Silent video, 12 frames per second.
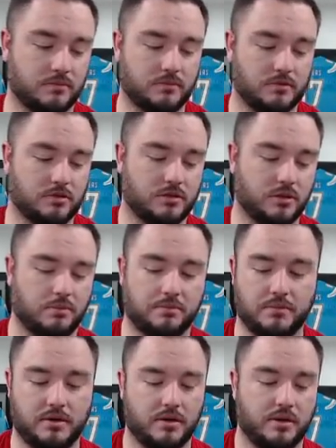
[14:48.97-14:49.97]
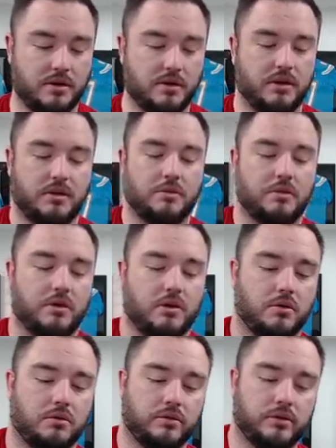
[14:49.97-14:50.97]
So there you
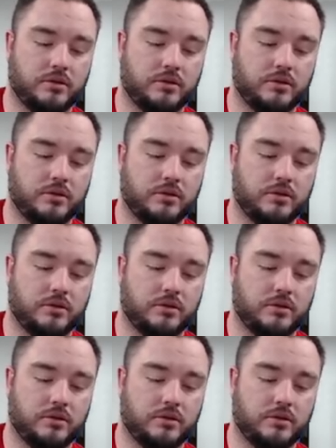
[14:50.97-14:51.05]
go.